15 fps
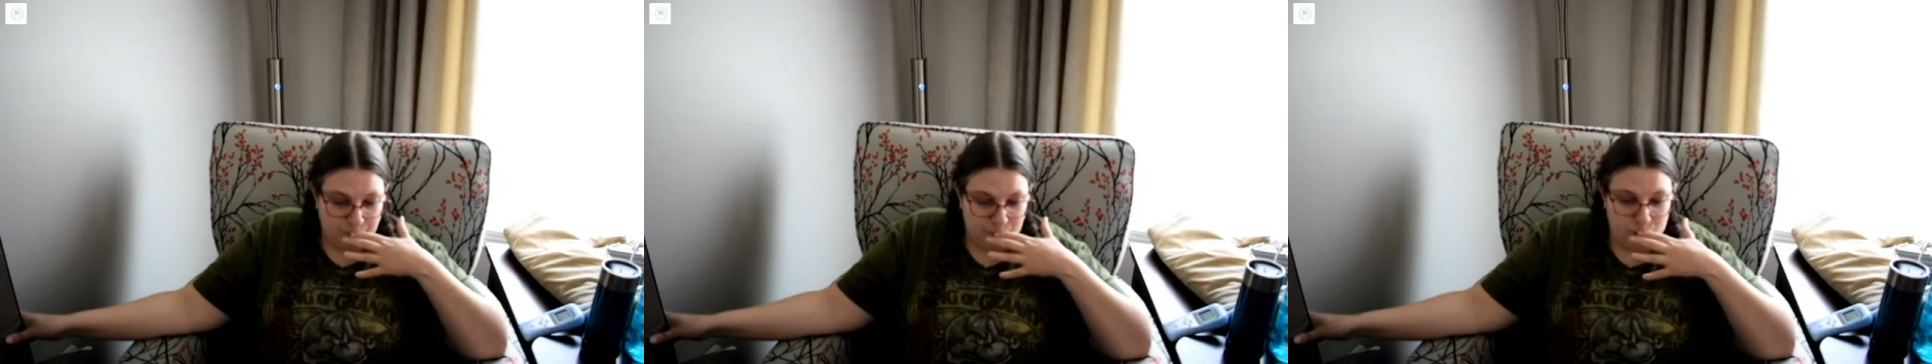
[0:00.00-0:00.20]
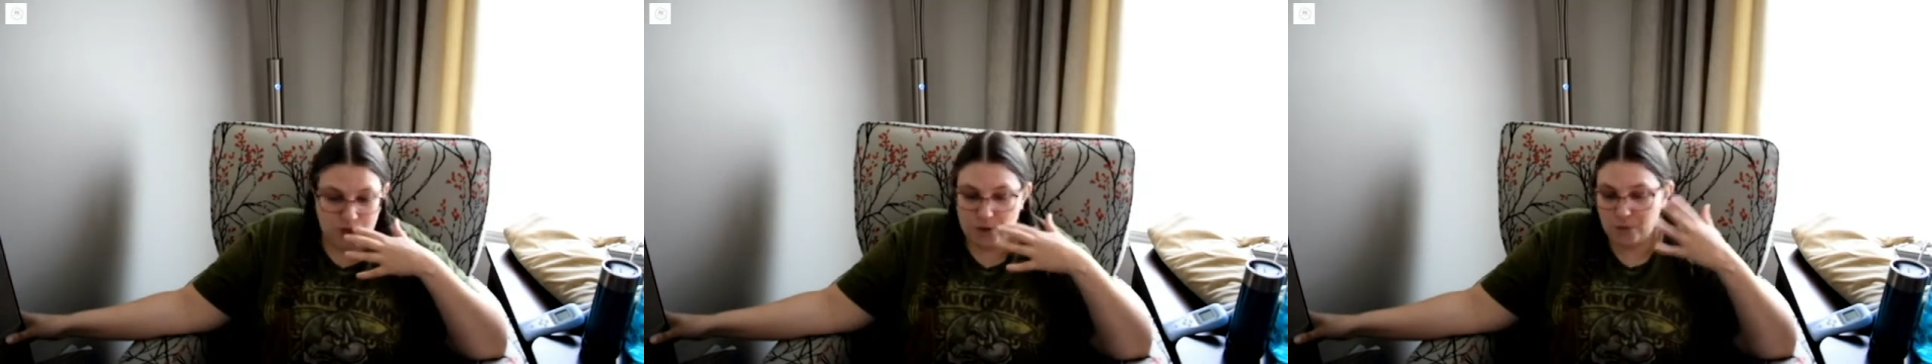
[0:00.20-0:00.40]

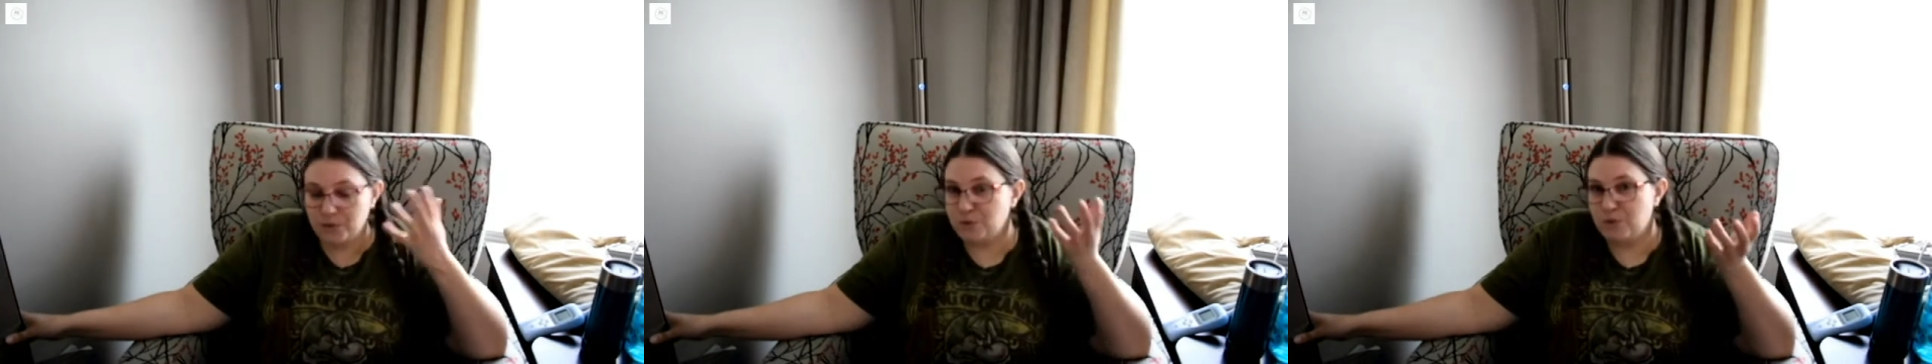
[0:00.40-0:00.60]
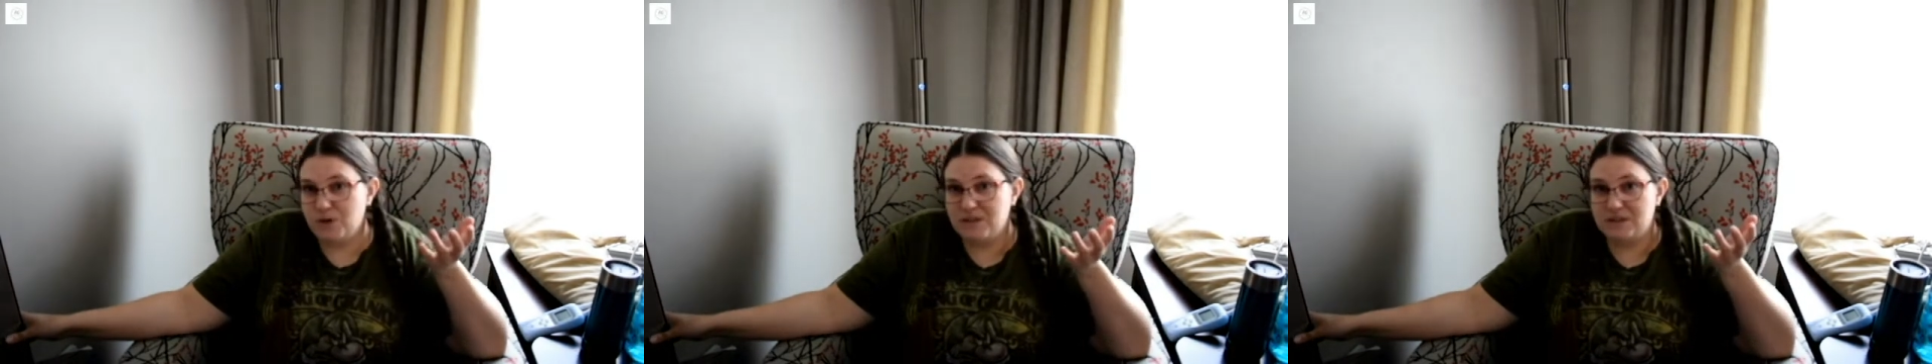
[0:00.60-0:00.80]
The only
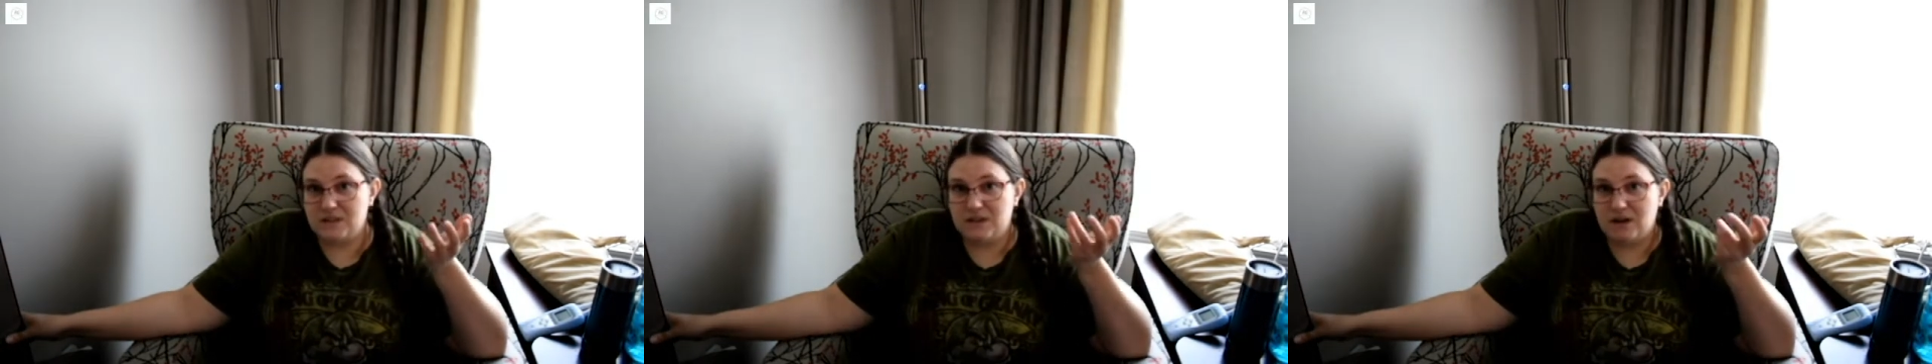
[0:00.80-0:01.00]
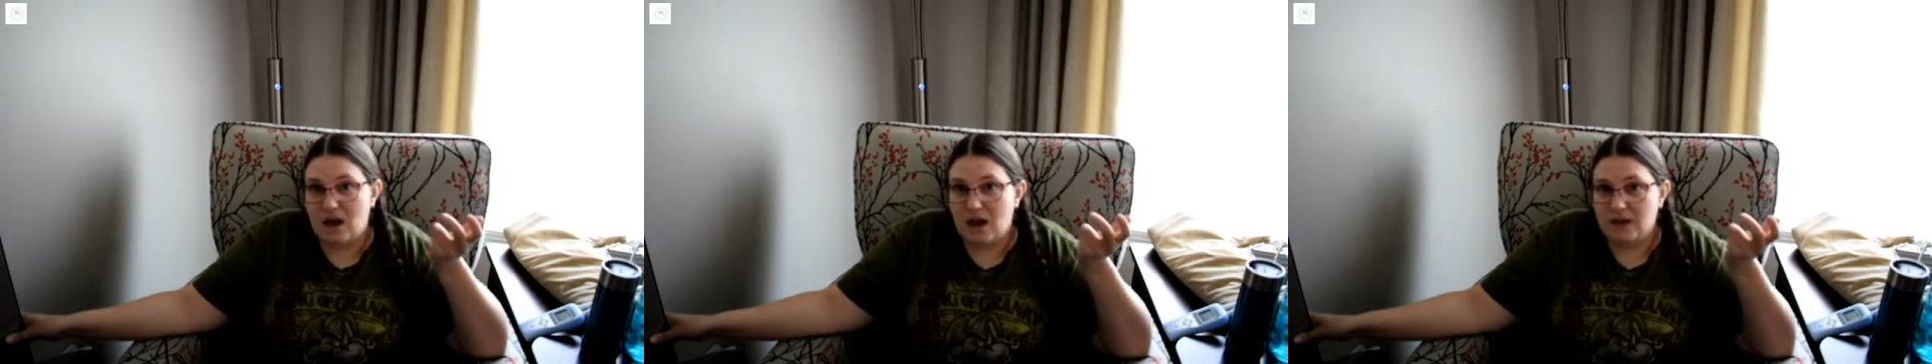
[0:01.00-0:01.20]

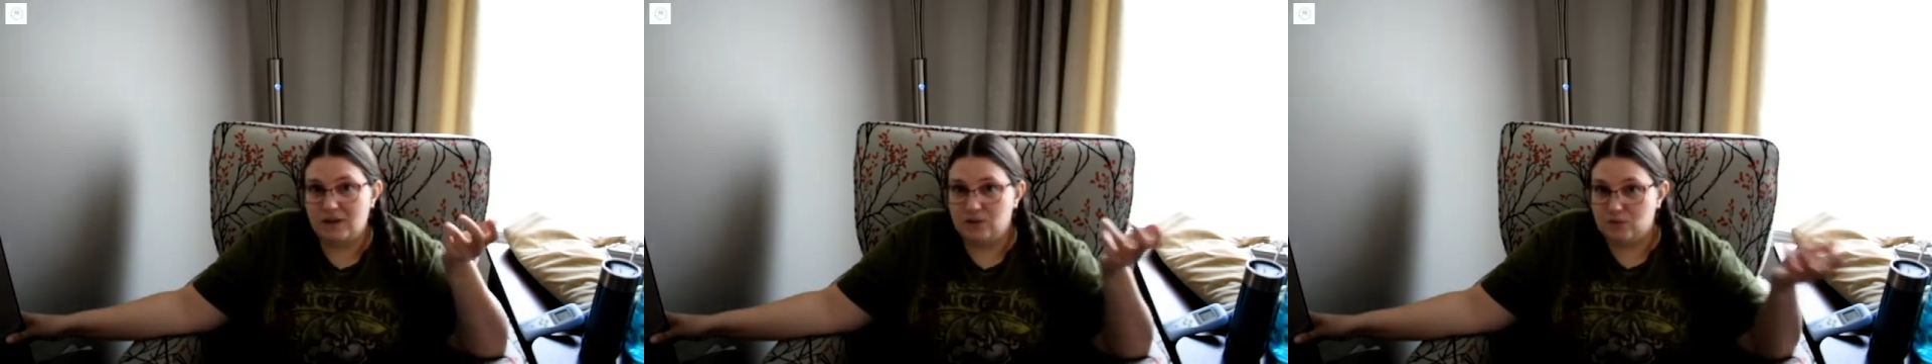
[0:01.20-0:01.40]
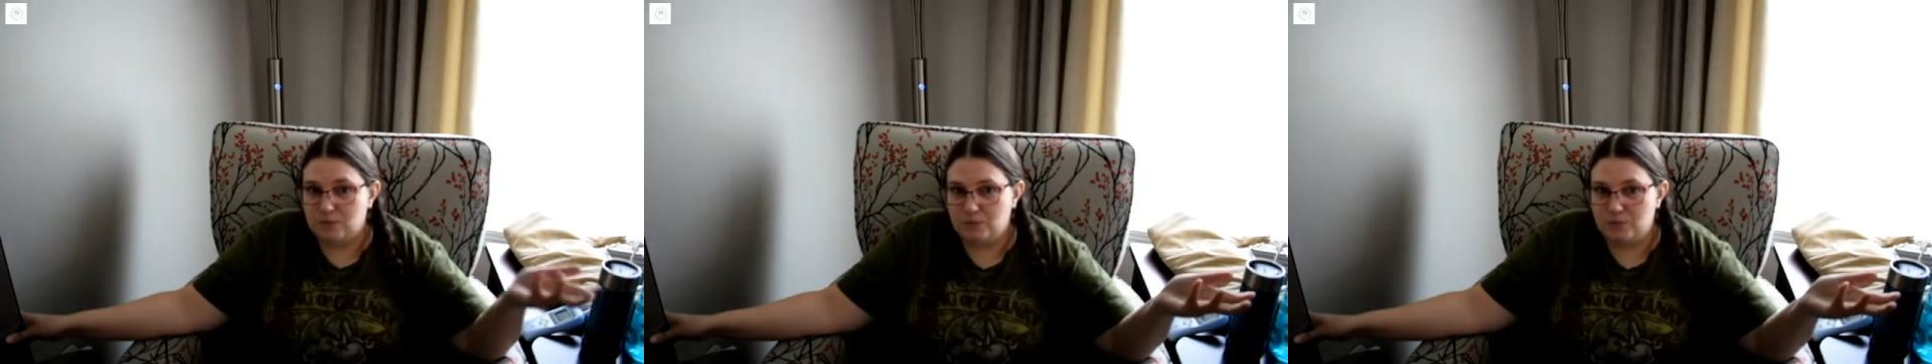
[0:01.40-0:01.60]
reason I
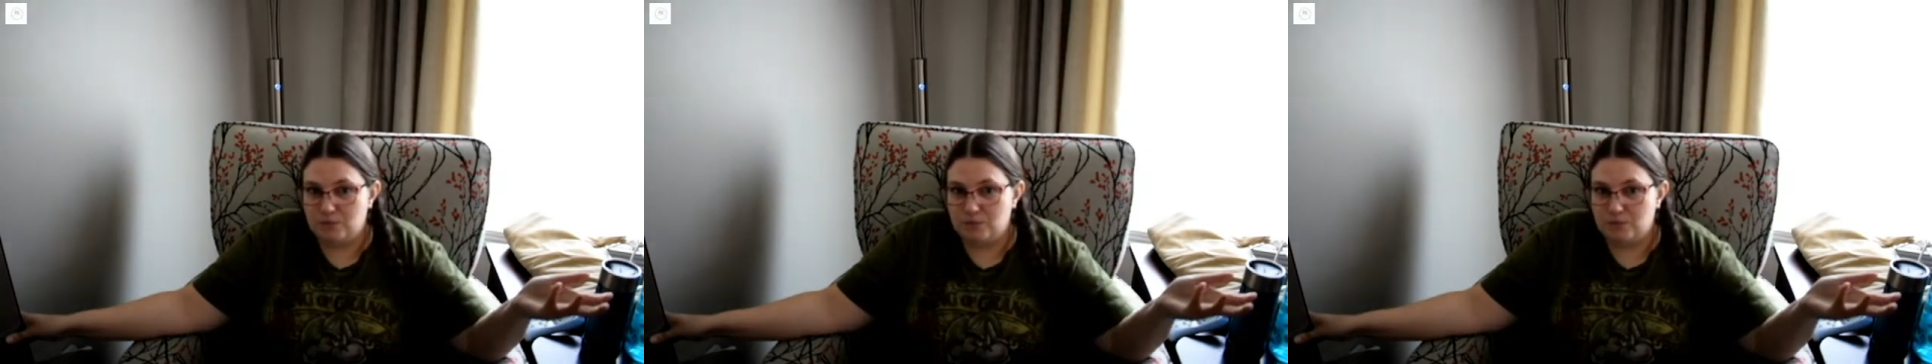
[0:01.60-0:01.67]
don't